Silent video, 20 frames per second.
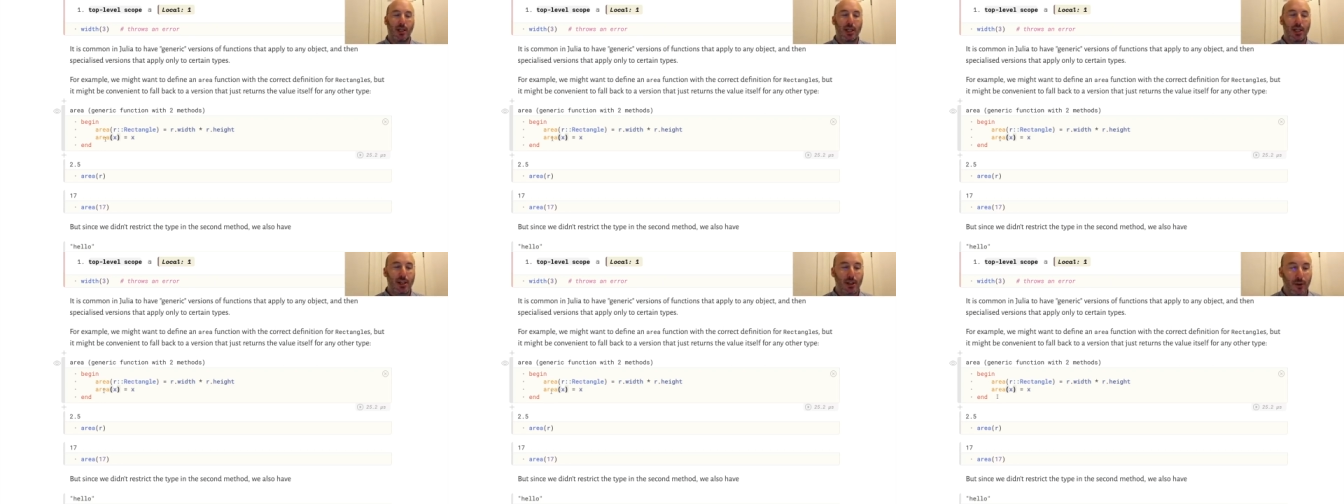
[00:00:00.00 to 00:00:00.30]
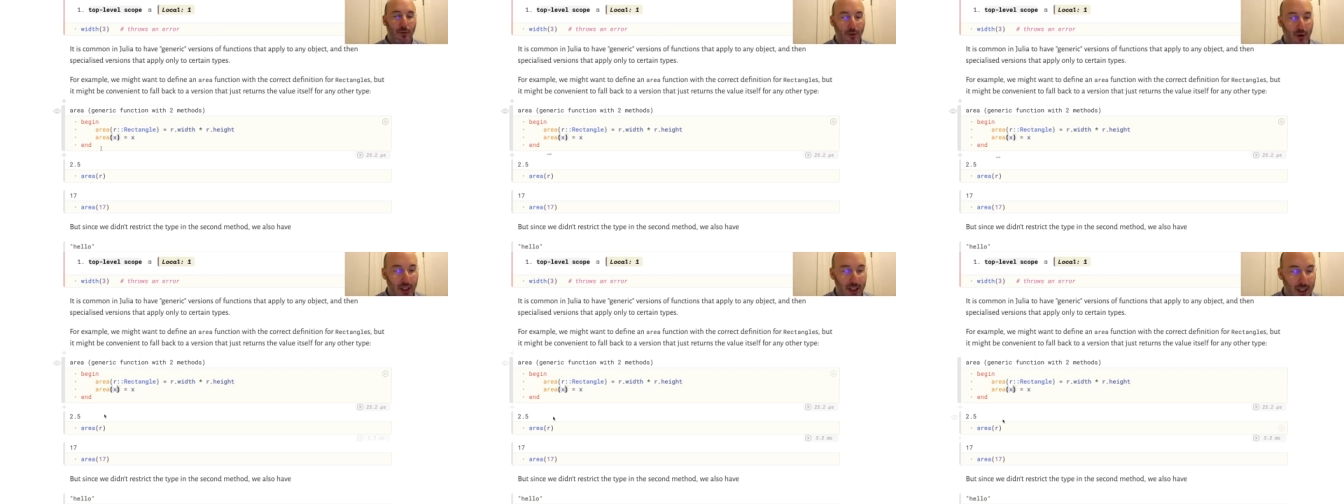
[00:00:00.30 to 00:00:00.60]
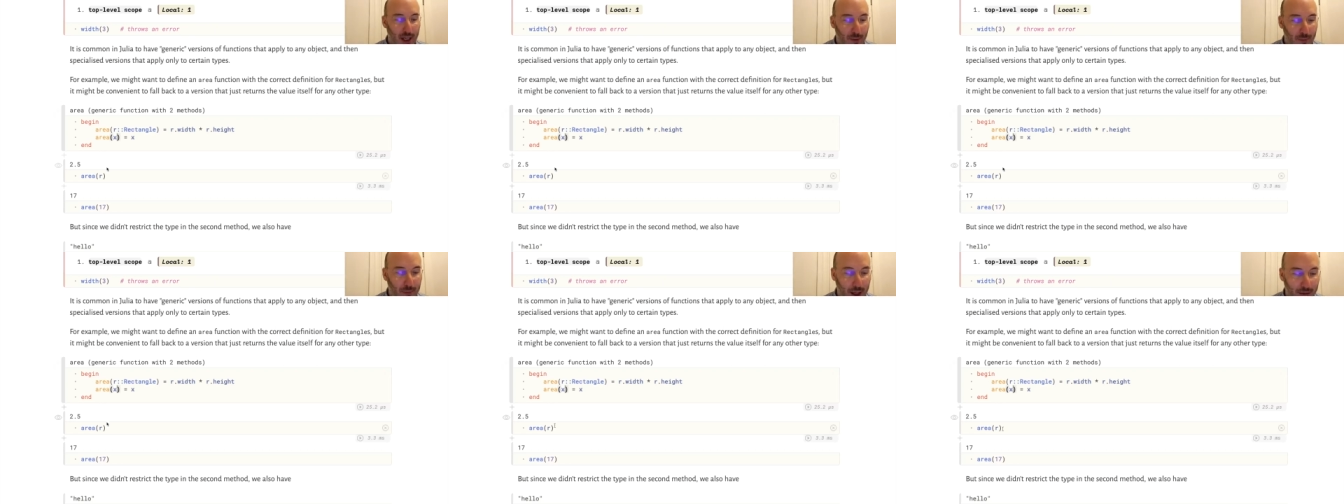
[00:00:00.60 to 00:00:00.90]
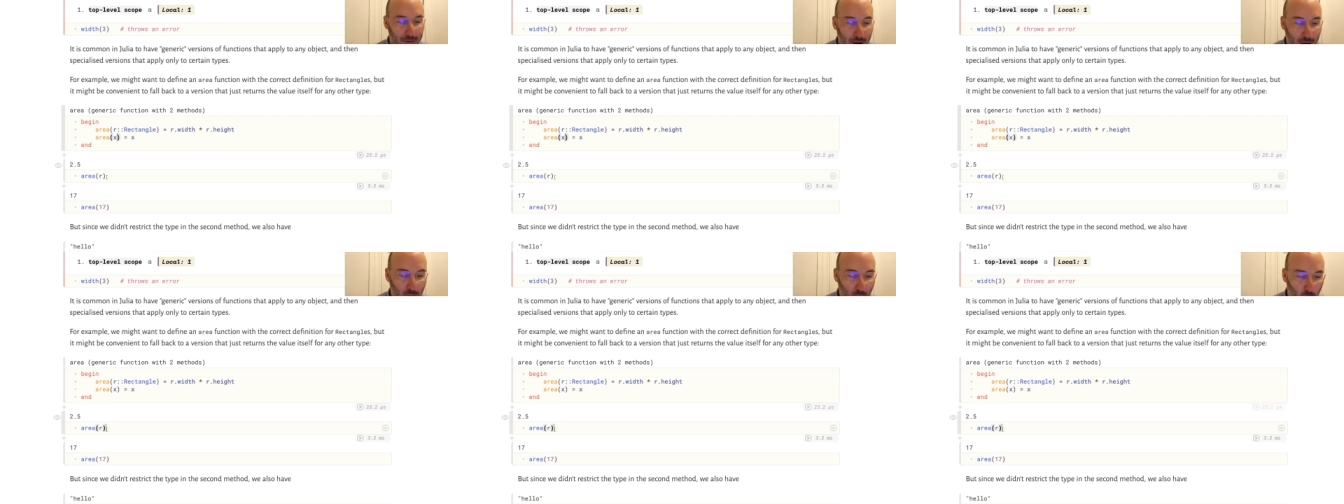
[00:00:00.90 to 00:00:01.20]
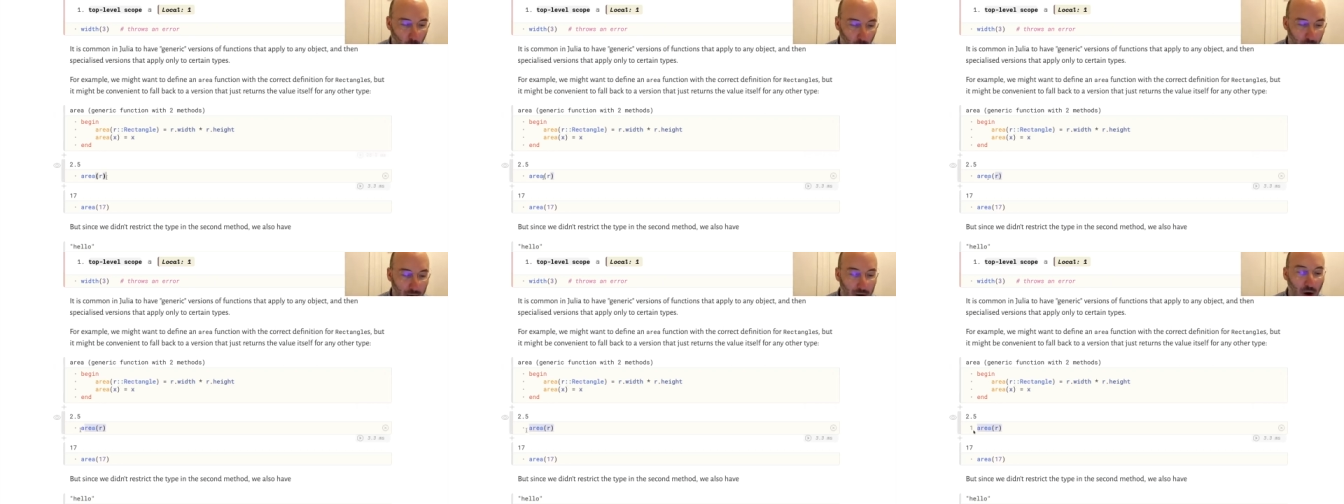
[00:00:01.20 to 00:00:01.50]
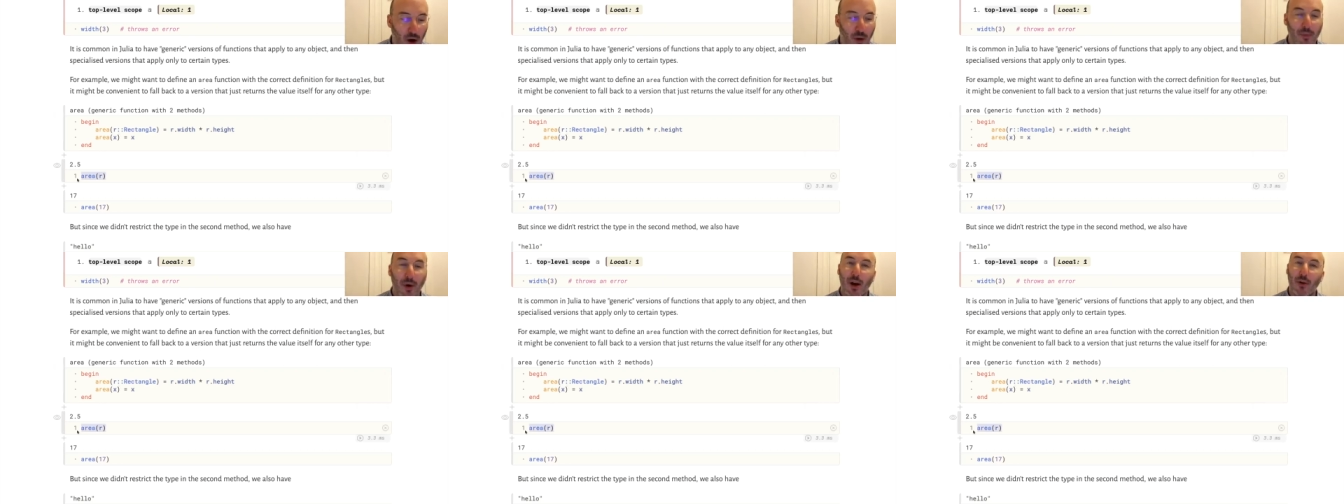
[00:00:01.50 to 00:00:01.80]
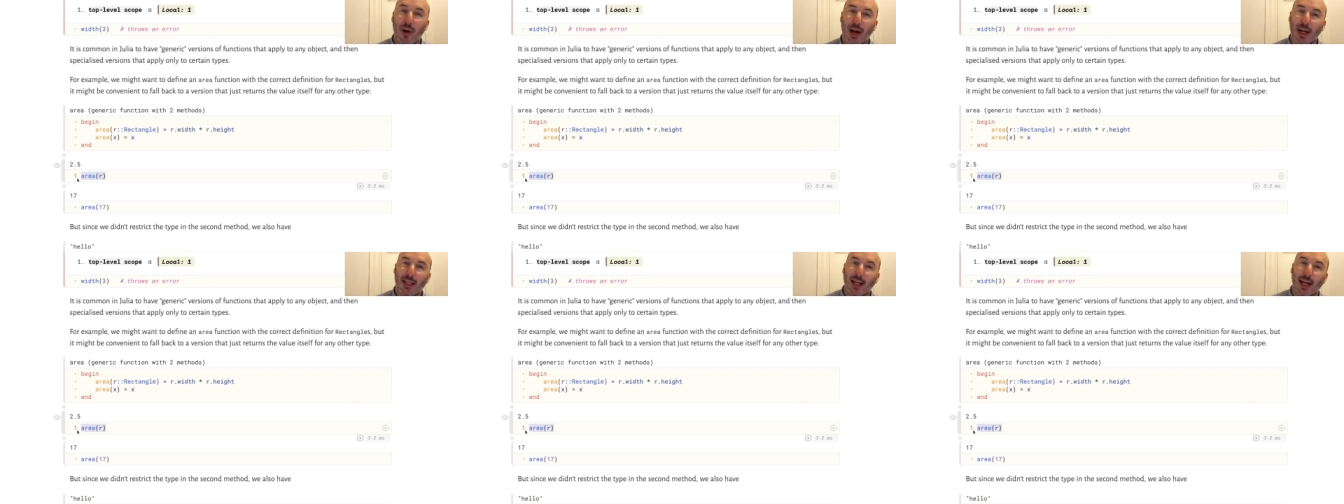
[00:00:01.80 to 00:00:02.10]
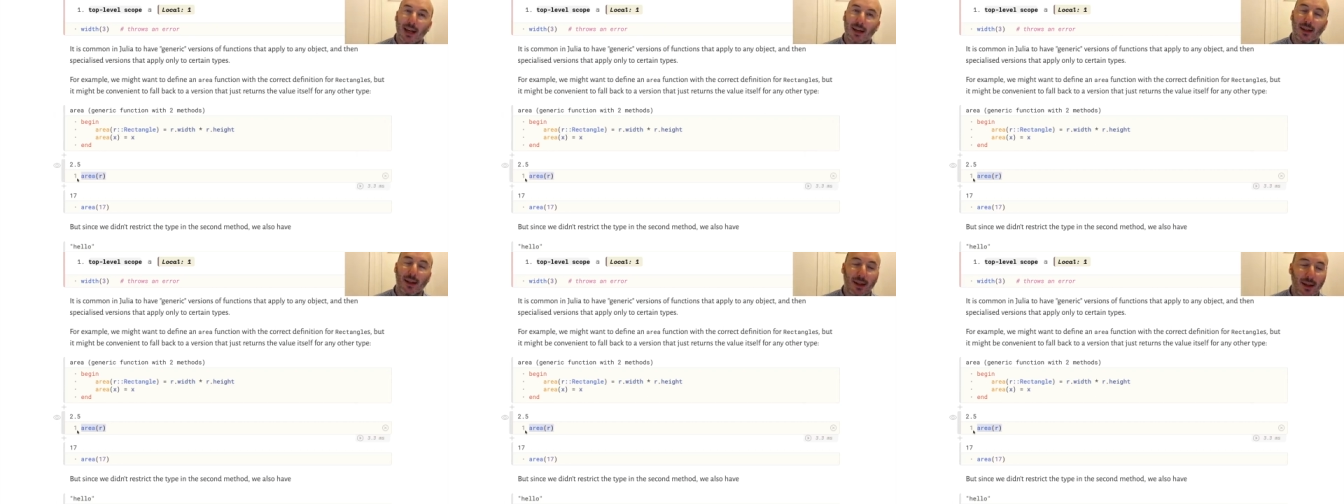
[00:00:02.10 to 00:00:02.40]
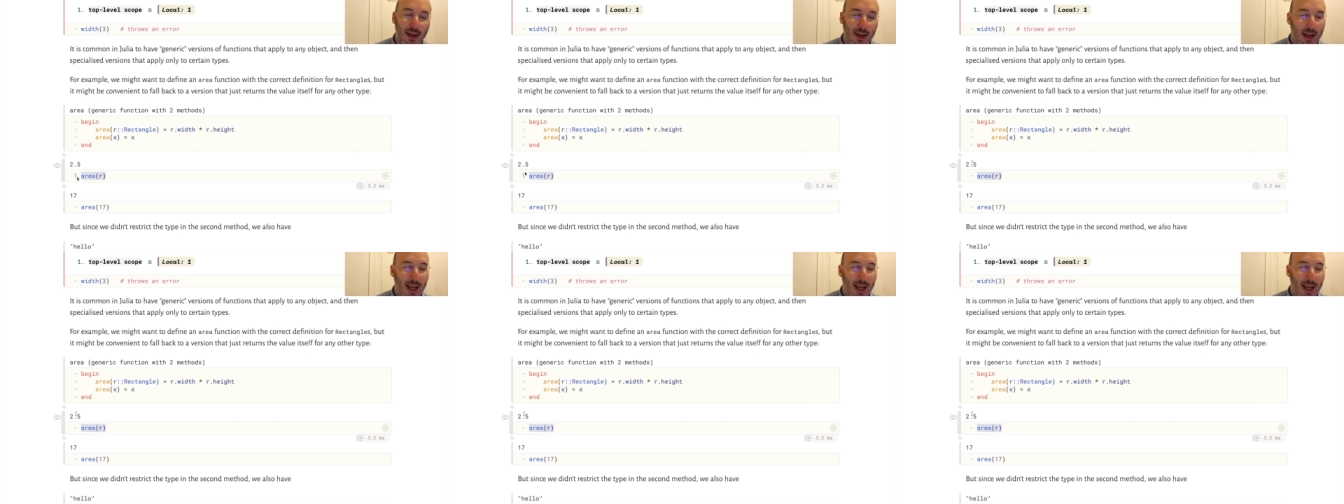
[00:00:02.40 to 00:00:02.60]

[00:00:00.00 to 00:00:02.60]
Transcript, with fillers: So for example, if I call it on my rectangle,